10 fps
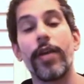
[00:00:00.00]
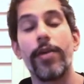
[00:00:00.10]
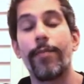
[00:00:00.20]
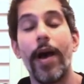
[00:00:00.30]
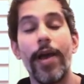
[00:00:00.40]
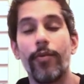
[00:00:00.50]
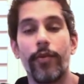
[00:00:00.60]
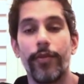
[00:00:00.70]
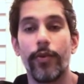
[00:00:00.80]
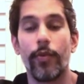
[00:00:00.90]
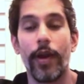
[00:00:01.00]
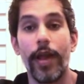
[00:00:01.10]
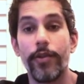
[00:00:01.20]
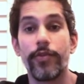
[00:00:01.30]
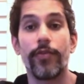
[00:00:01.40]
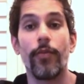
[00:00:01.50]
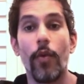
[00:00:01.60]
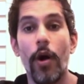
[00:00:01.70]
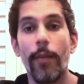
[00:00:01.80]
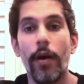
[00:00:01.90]
Mine were the one I used from
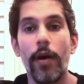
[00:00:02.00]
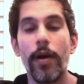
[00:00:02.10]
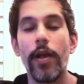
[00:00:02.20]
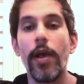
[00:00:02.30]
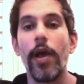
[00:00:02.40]
Walmart.